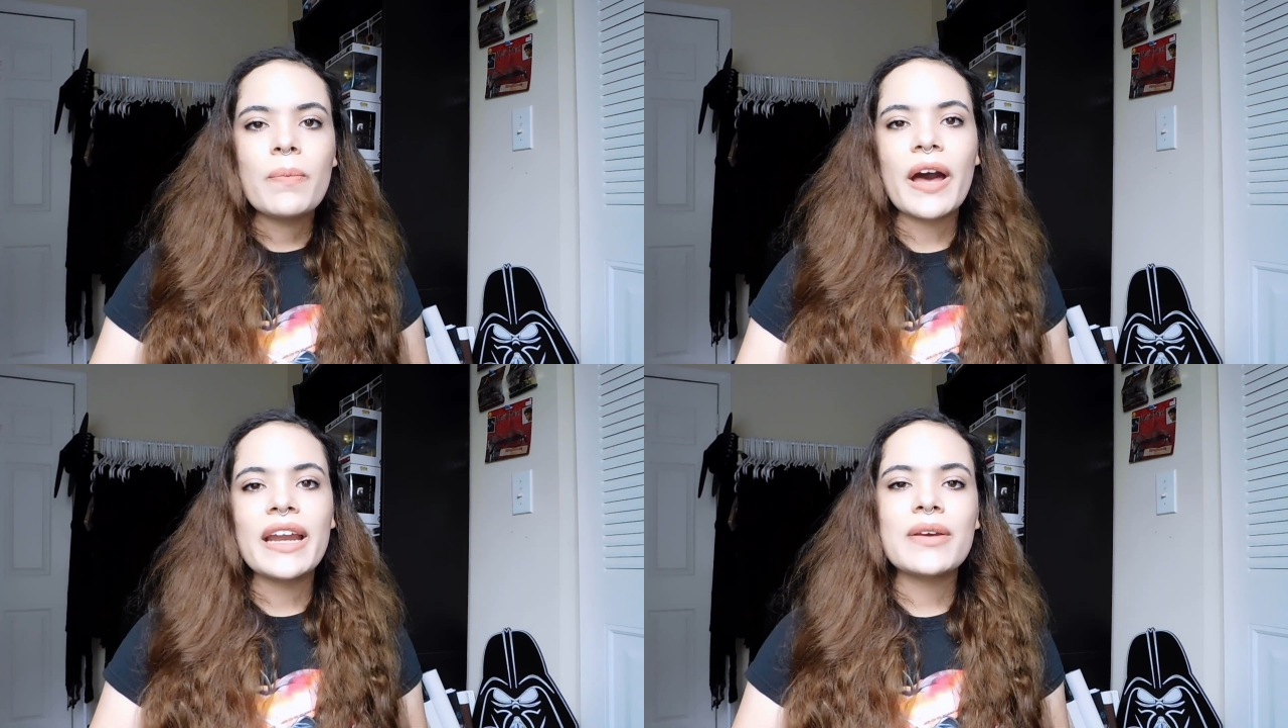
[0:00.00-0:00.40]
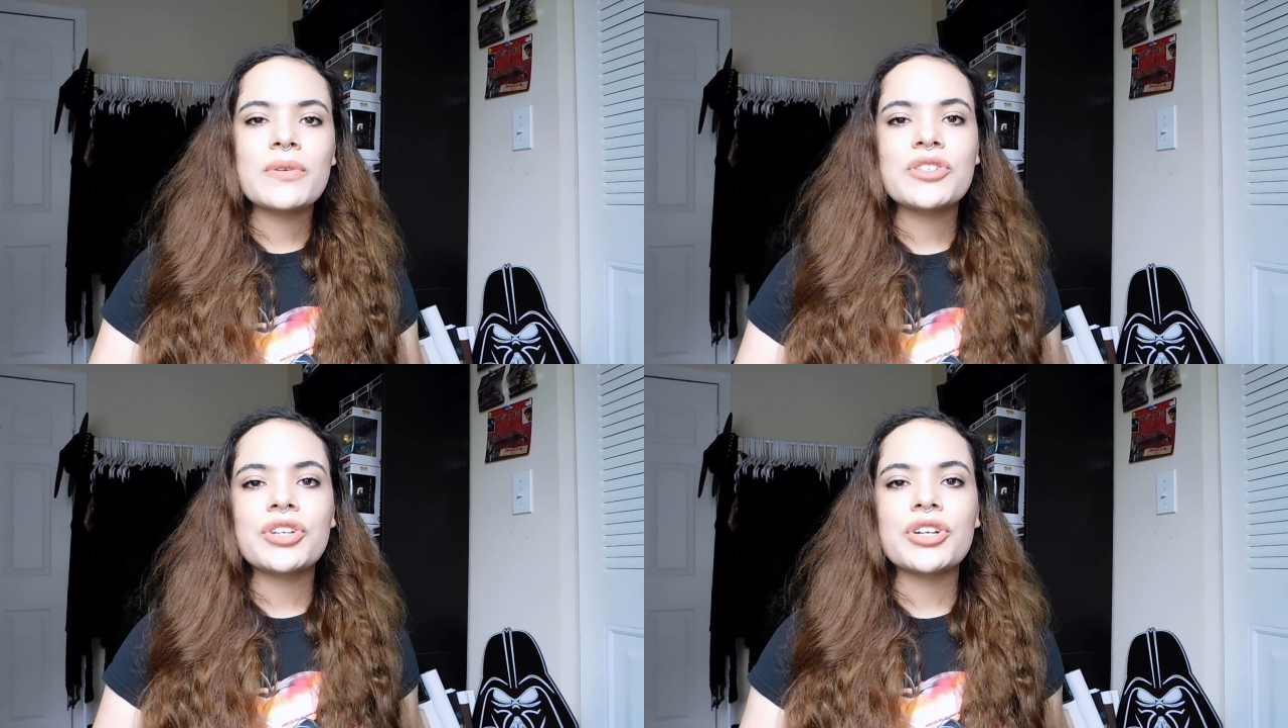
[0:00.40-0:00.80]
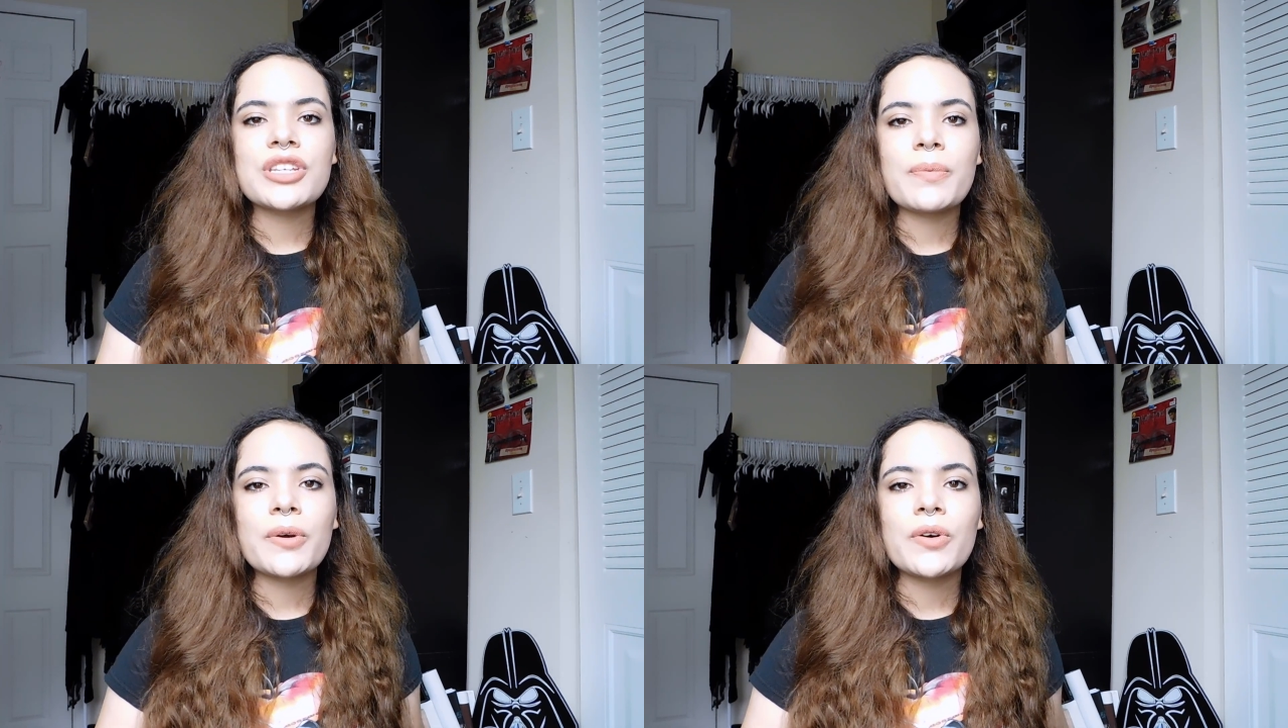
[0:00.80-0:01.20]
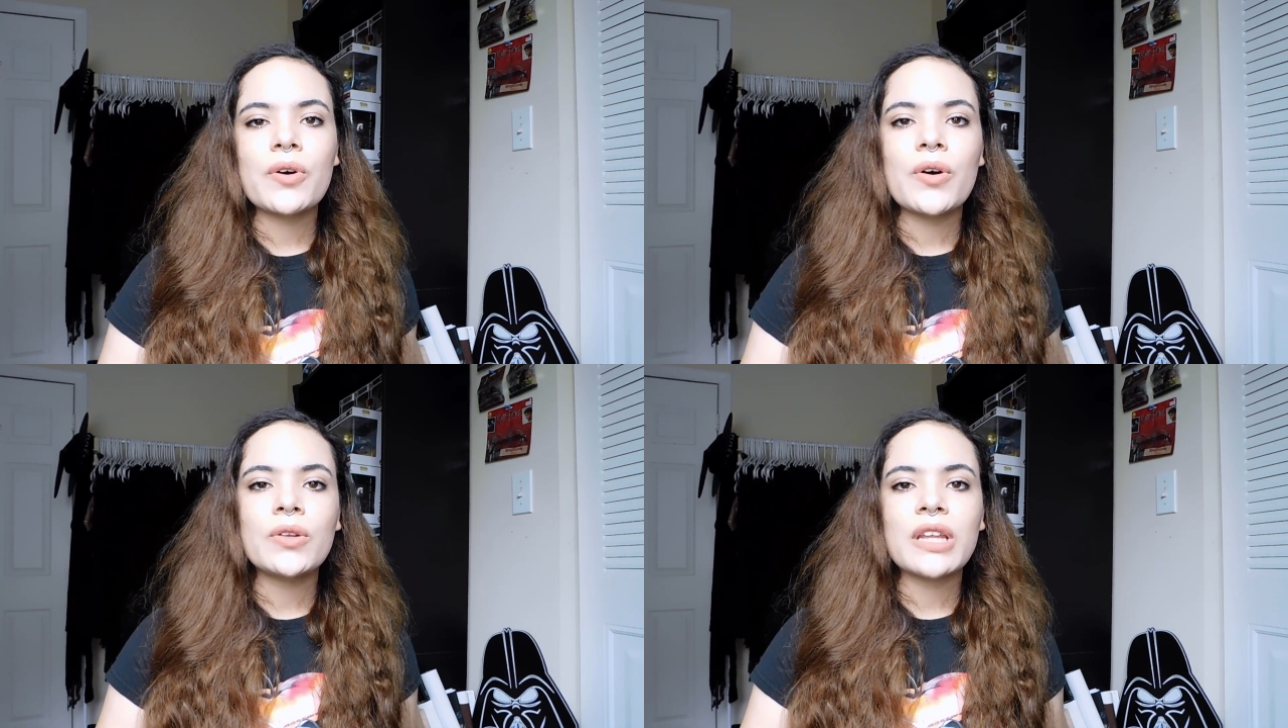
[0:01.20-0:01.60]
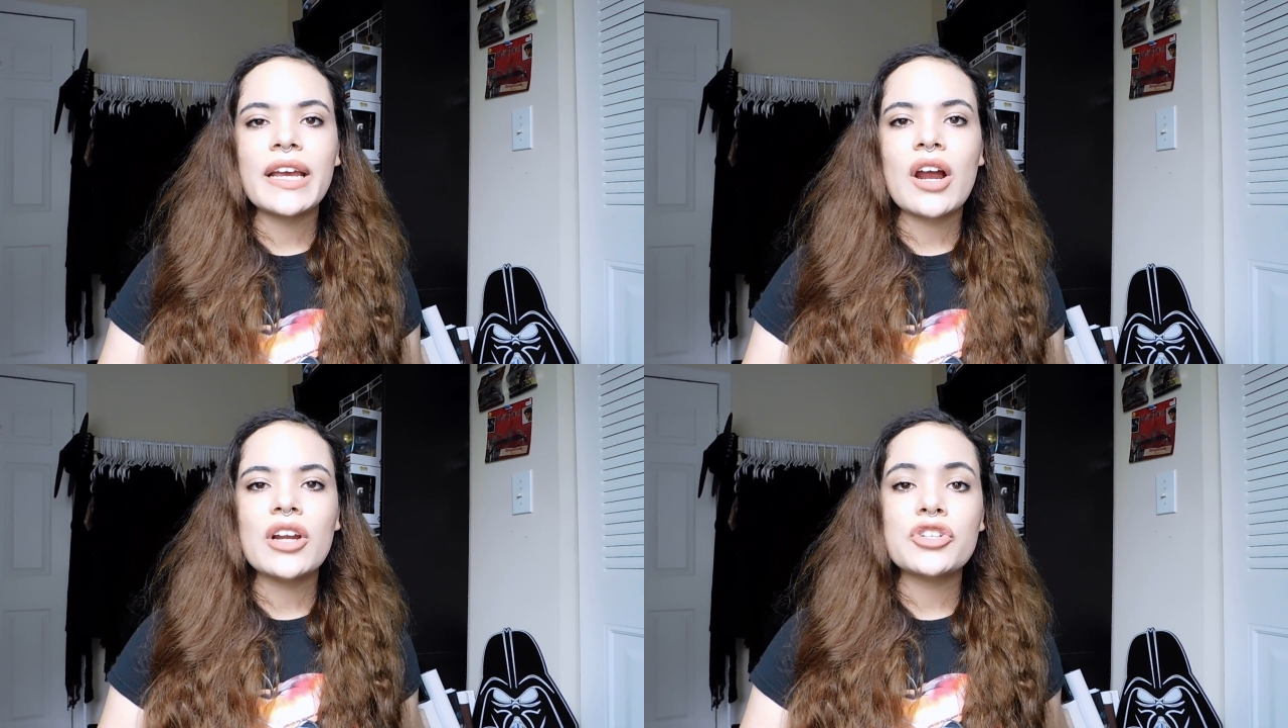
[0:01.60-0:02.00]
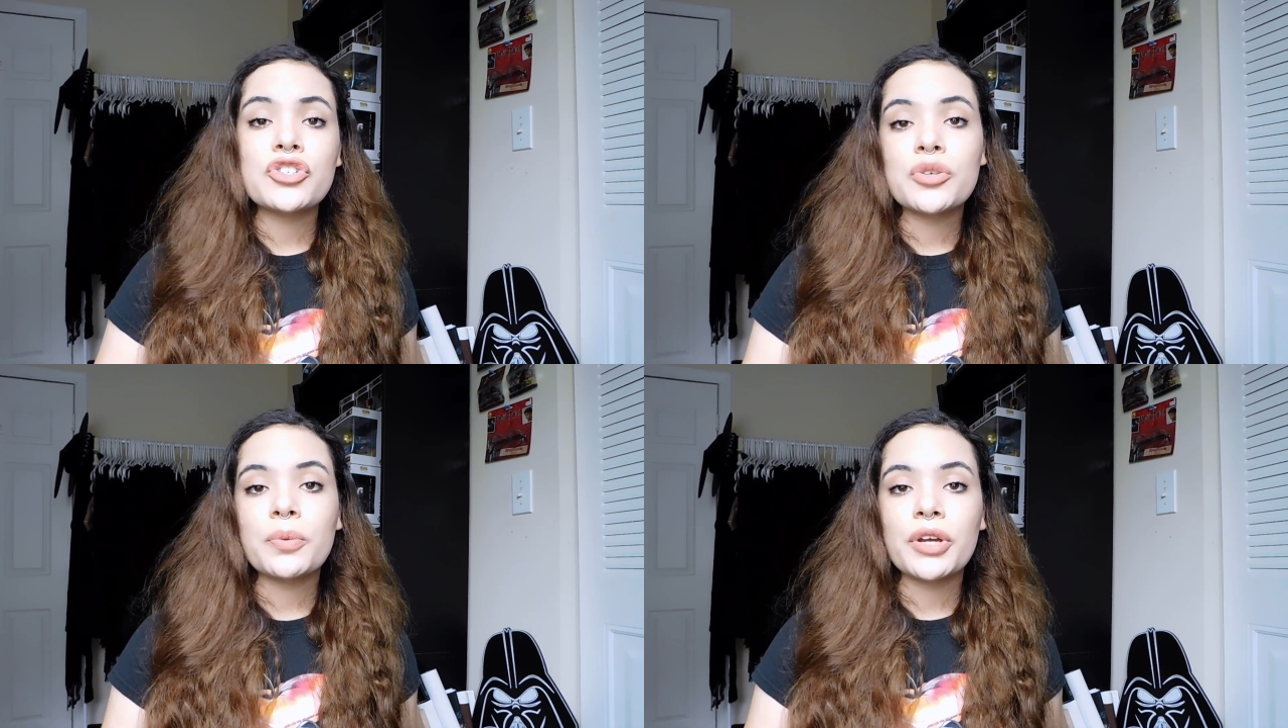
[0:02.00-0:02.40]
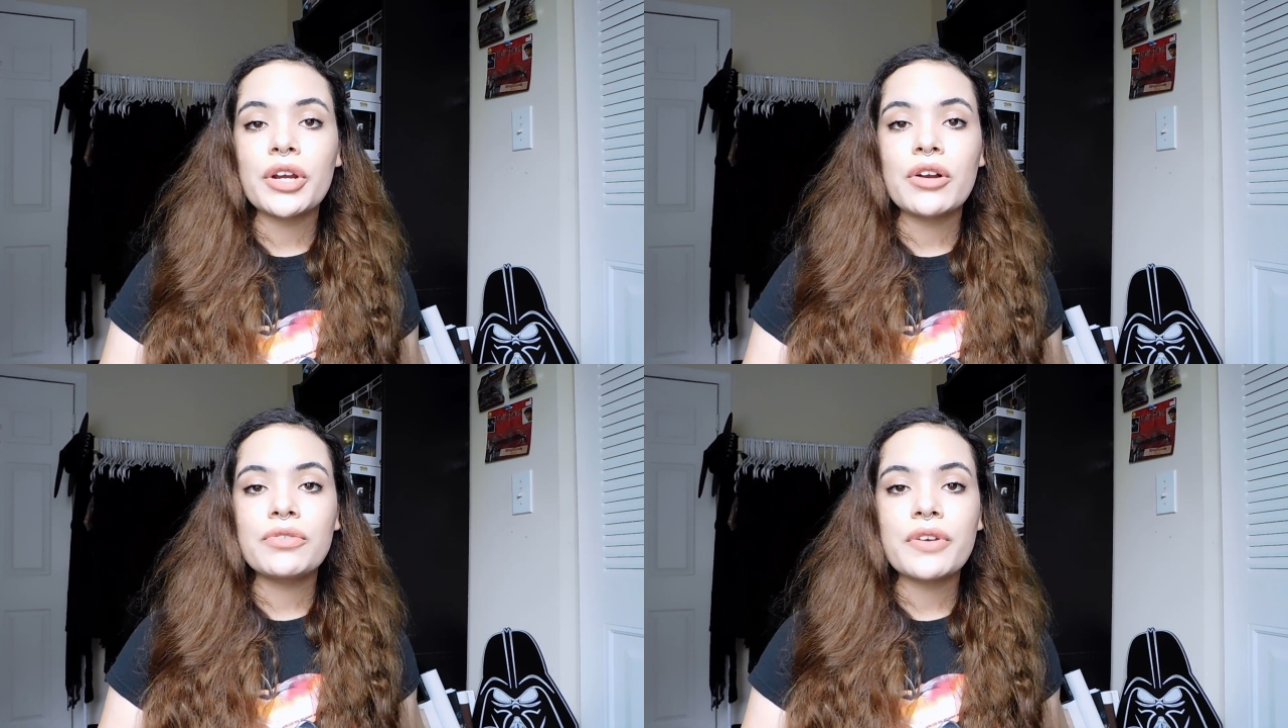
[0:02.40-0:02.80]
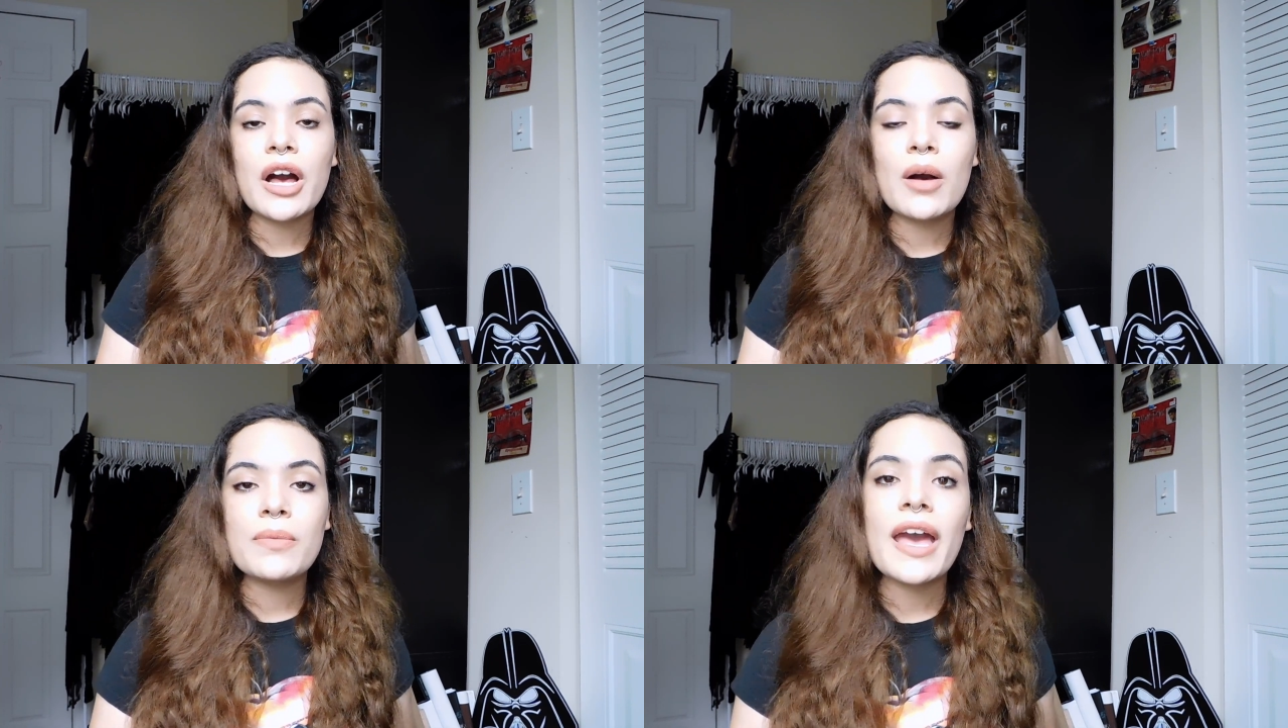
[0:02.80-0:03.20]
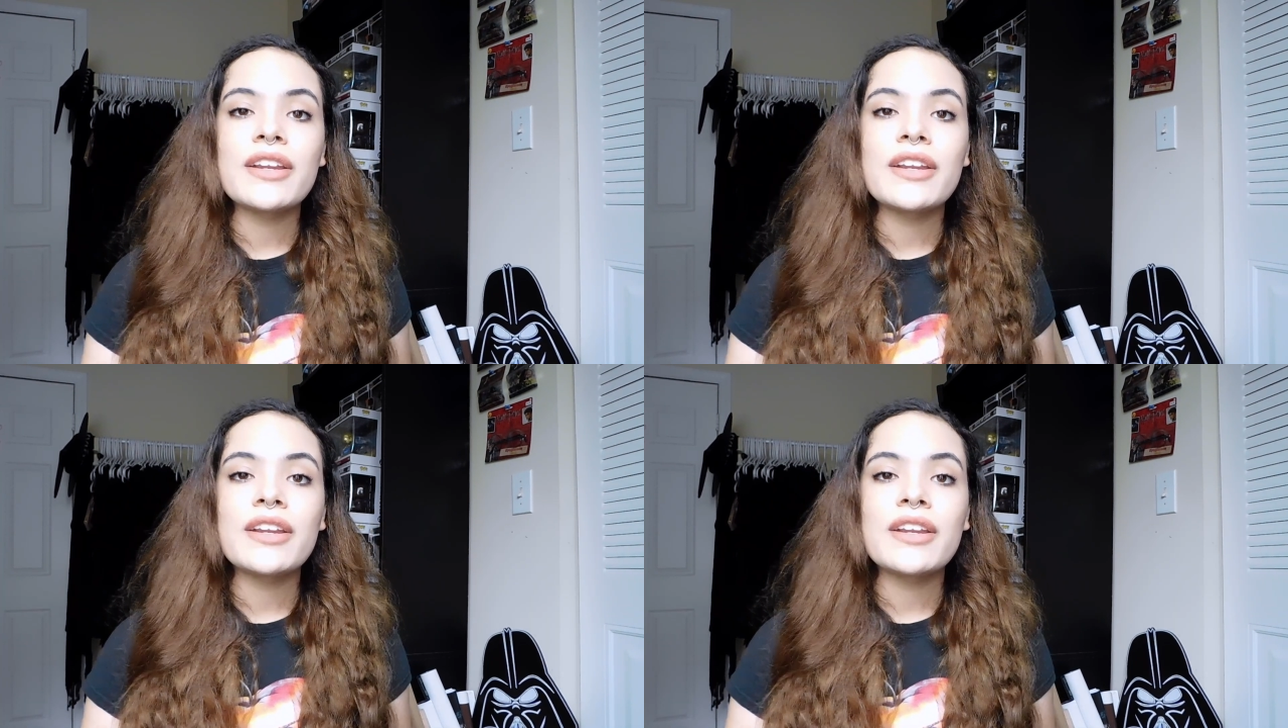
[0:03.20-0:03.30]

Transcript: but it was your typical lighthearted superhero film,